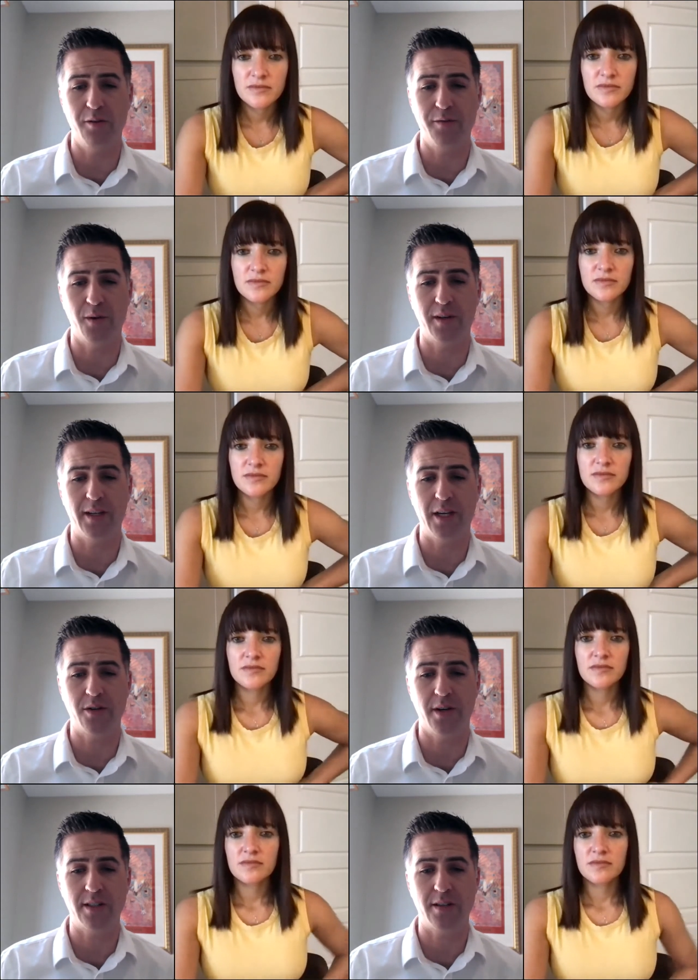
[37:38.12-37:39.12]
Speaker 1: four oh one K
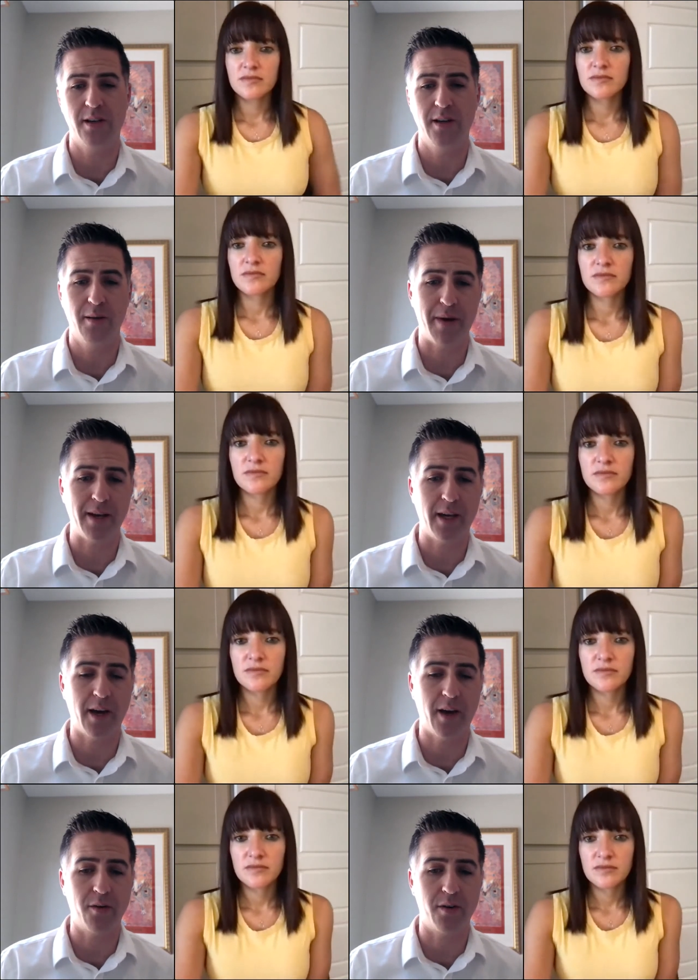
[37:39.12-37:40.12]
trust bank
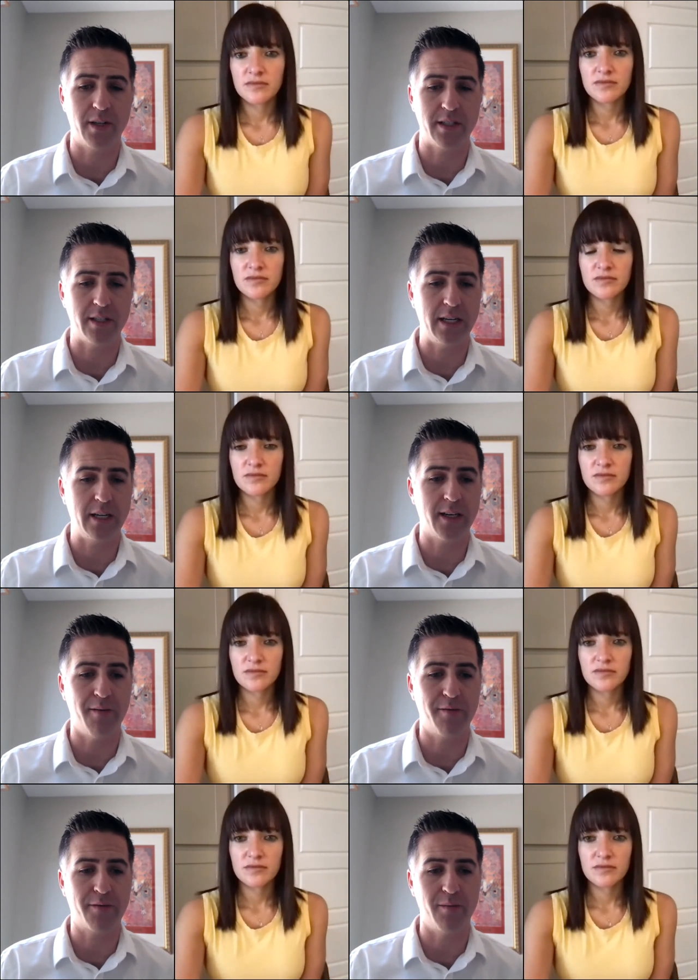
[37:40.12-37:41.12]
account, or does it need to
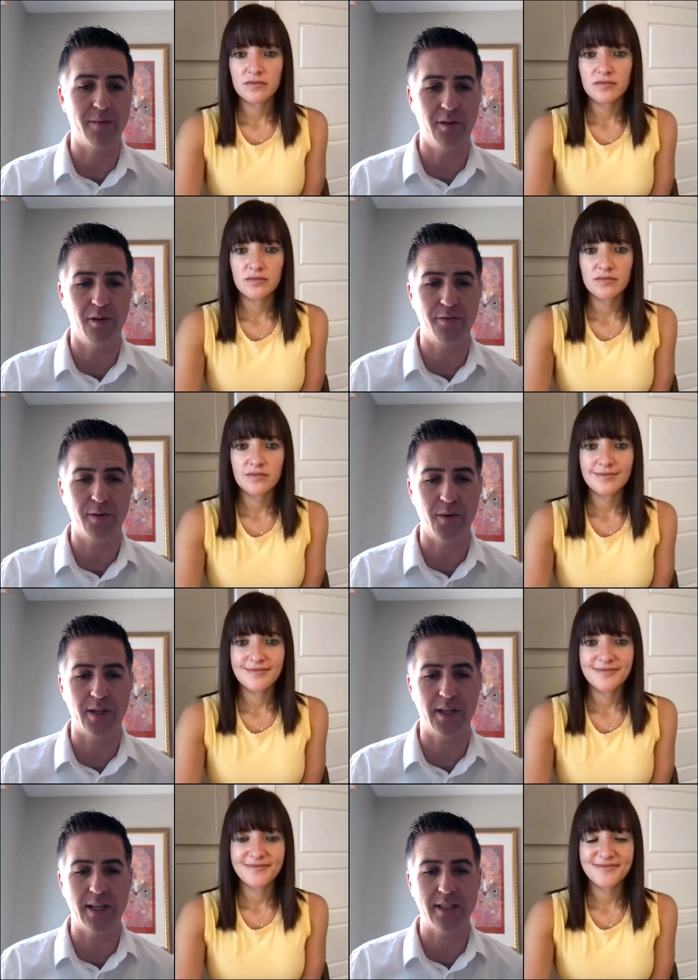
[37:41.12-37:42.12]
come from solo four oh one
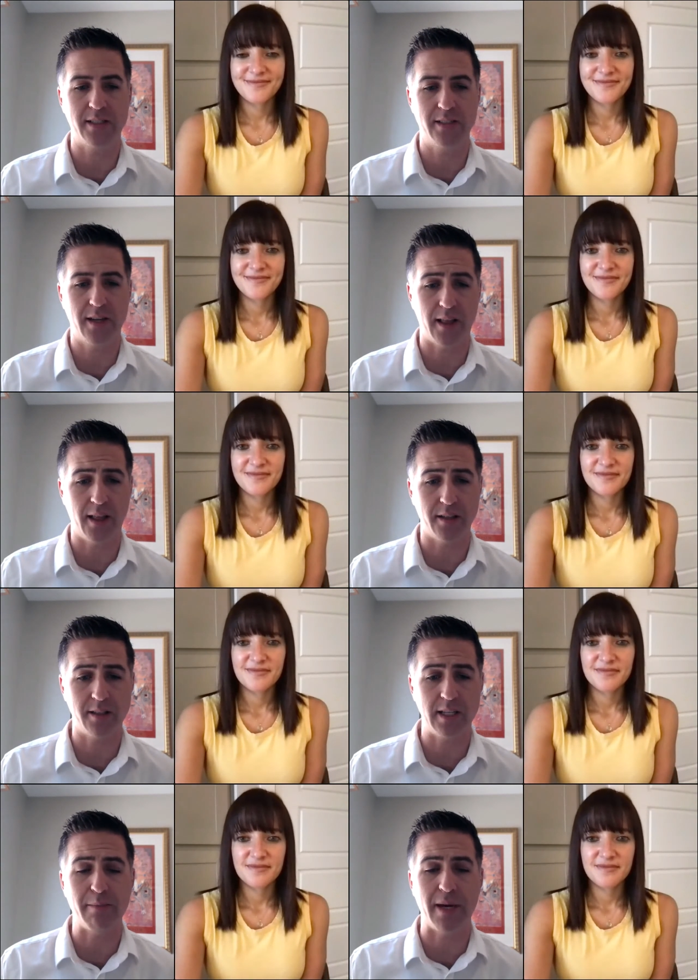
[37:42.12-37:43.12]
K L L
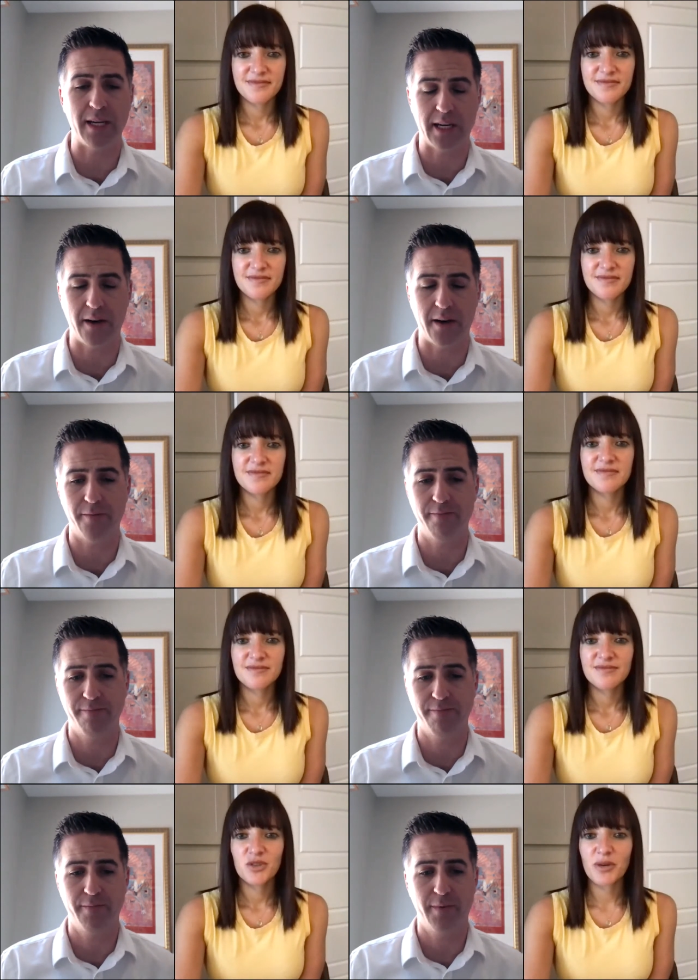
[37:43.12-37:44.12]
C bank account?
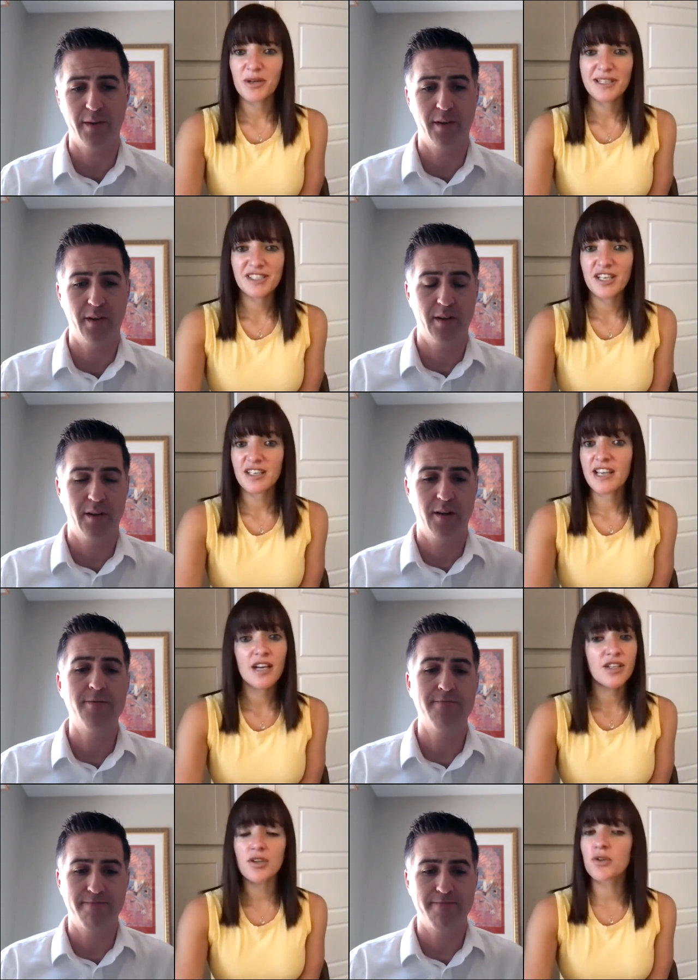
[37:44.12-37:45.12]
Speaker 2: Great question.
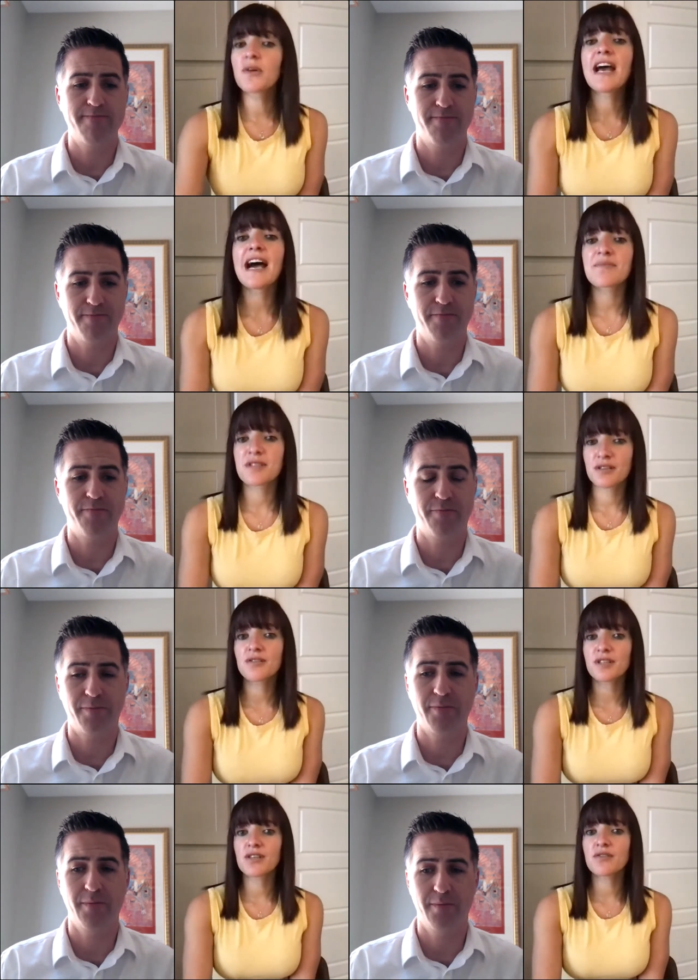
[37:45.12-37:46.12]
Yeah, no, you could
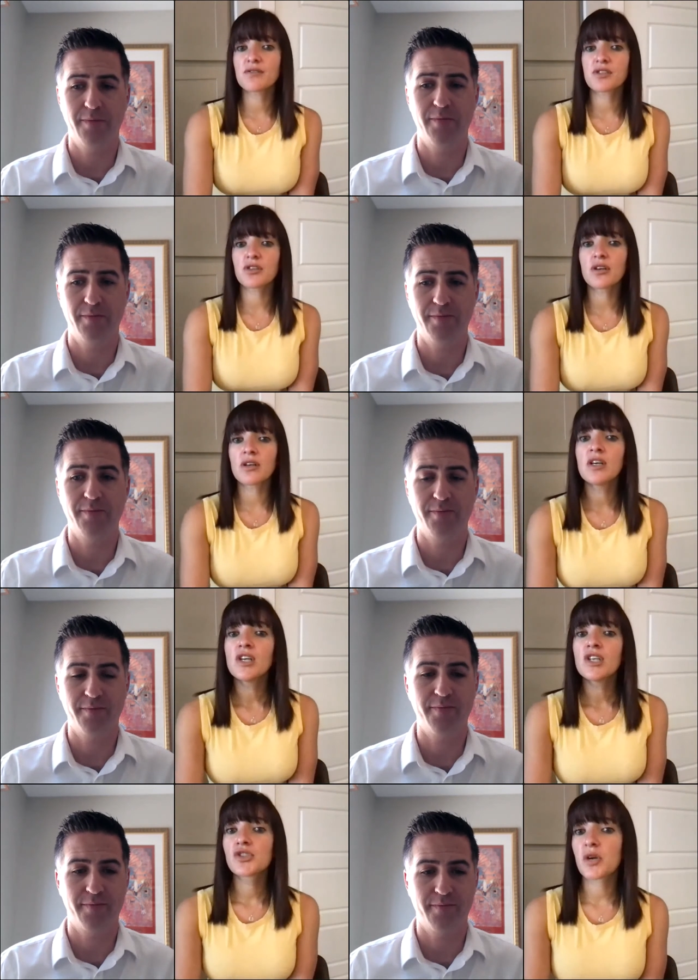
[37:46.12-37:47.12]
absolutely use your
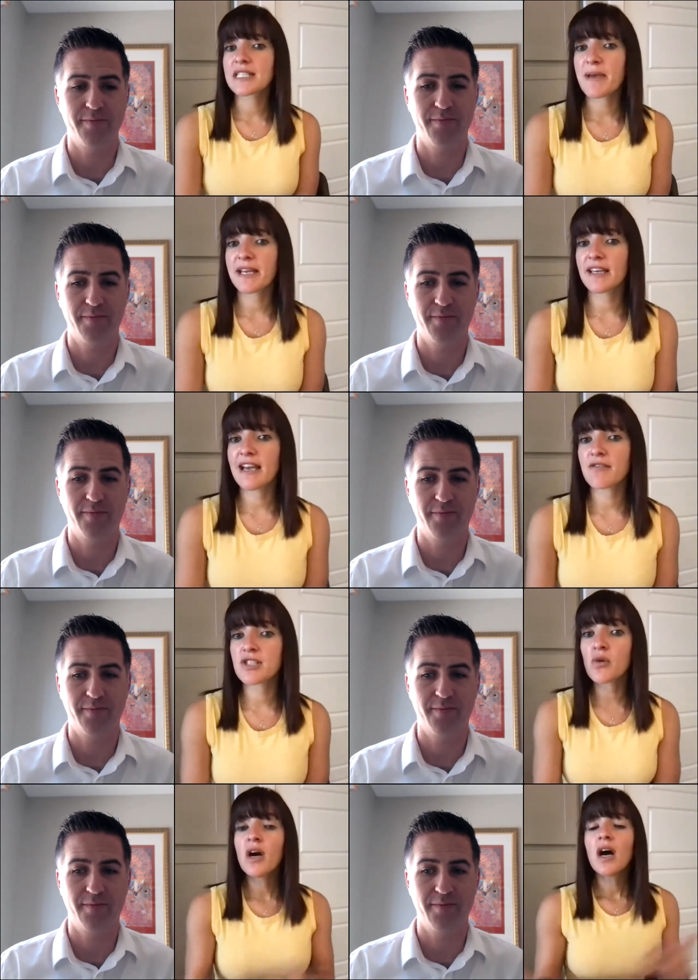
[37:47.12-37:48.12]
trust bank account.
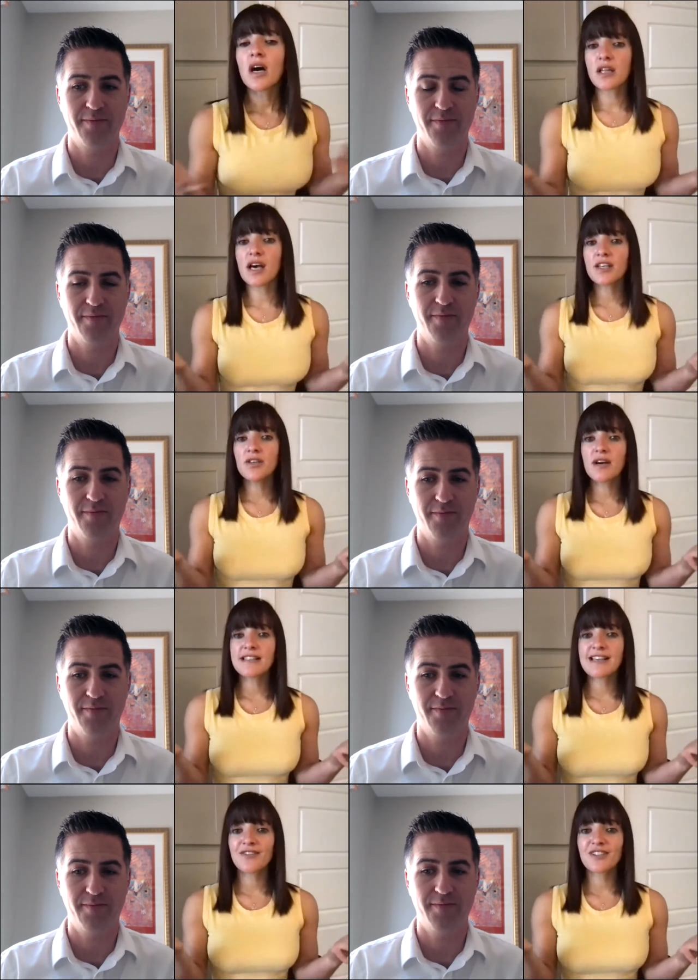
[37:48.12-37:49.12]
So a lot of you
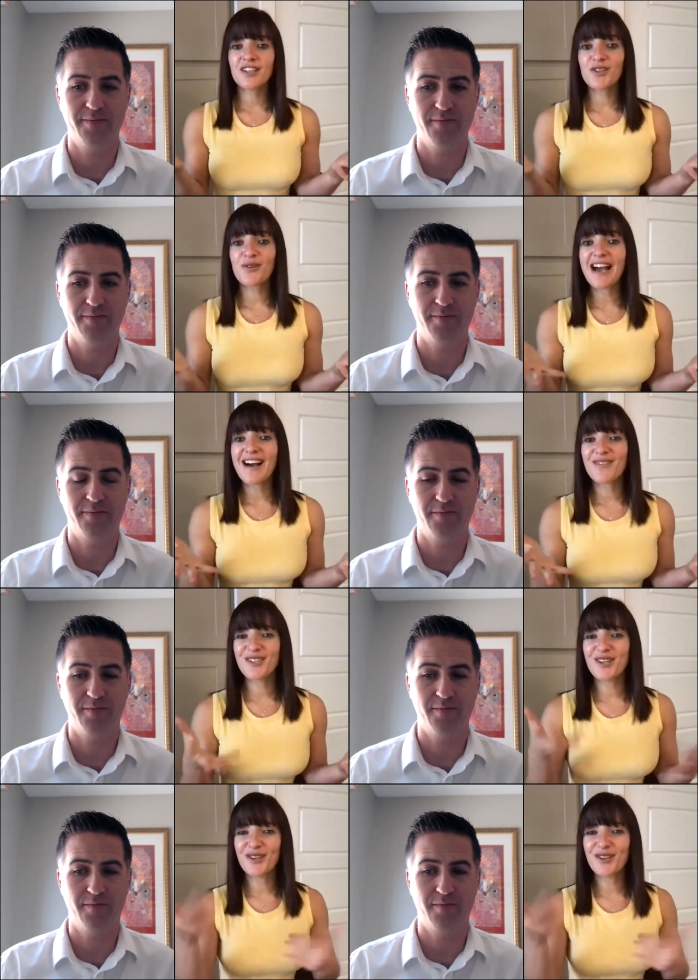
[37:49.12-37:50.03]
guys out there, you have, you know,